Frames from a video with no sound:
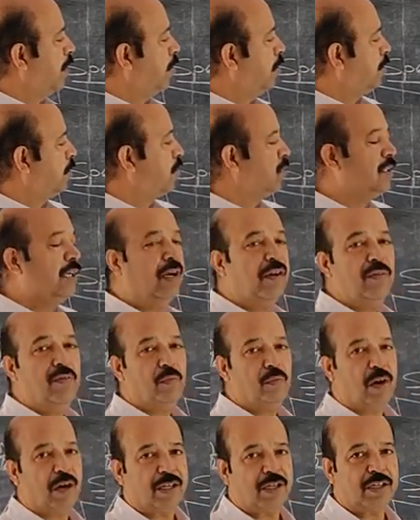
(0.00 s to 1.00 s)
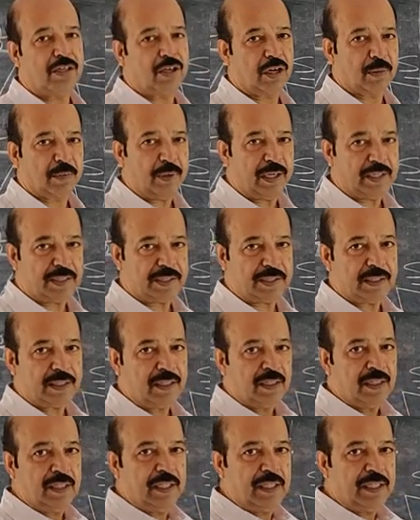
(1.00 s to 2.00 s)
due to the water
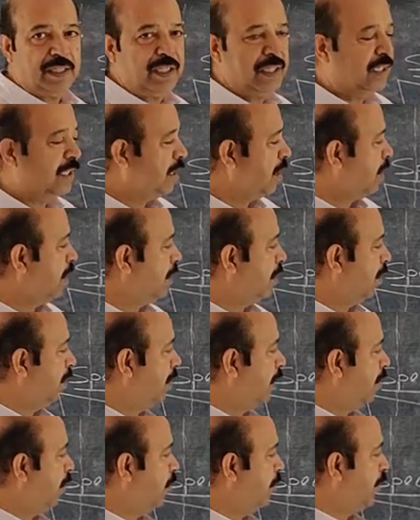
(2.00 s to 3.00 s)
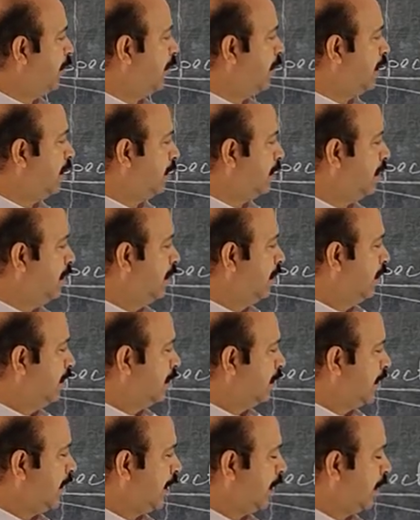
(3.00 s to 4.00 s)
droplets. Here there is
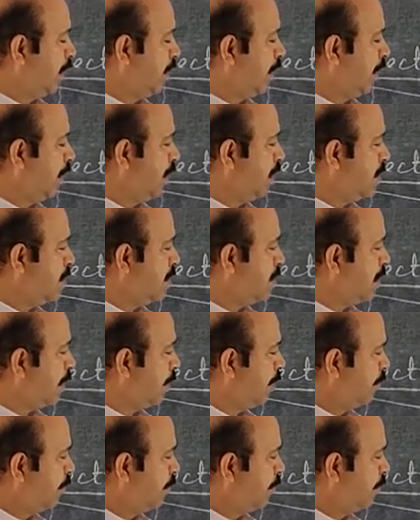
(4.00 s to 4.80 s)
here there is a